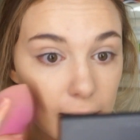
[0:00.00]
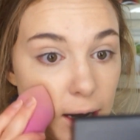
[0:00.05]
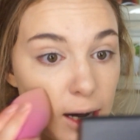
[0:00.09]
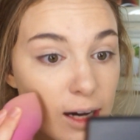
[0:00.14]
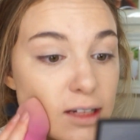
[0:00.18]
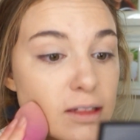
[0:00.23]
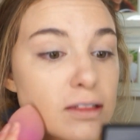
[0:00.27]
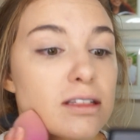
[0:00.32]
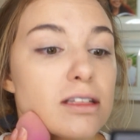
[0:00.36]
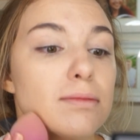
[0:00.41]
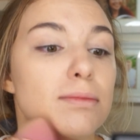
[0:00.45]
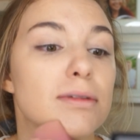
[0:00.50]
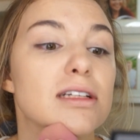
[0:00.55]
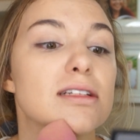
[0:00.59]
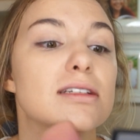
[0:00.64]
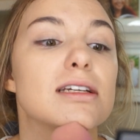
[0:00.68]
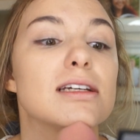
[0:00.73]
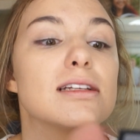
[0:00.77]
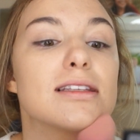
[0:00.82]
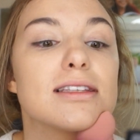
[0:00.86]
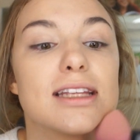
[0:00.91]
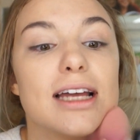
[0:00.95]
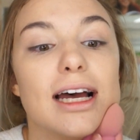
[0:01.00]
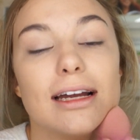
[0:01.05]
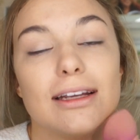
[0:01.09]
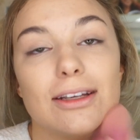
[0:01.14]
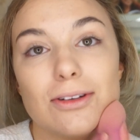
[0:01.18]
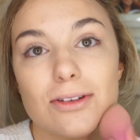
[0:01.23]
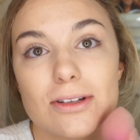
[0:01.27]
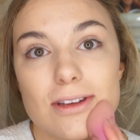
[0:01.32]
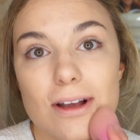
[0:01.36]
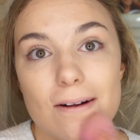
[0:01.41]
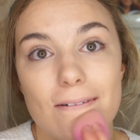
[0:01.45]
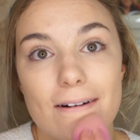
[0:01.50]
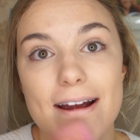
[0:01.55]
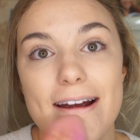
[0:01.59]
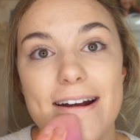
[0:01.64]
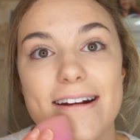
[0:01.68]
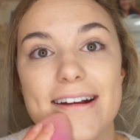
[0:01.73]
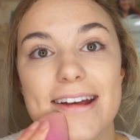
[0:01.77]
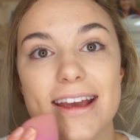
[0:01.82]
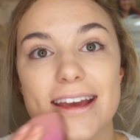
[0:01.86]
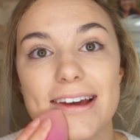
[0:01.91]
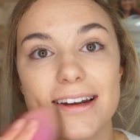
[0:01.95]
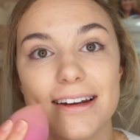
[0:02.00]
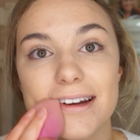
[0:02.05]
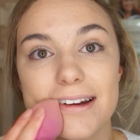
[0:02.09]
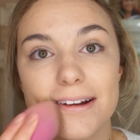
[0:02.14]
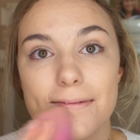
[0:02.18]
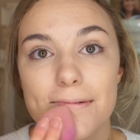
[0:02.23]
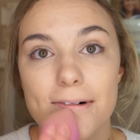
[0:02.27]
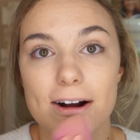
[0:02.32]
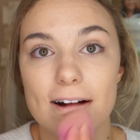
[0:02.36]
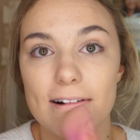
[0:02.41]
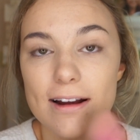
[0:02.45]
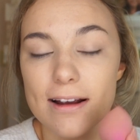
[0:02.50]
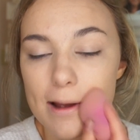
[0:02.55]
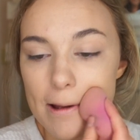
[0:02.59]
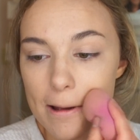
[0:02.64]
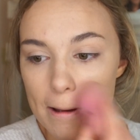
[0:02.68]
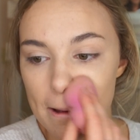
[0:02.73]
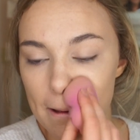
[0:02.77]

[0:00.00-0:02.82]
Honestly, my skin's not used to wearing it anymore.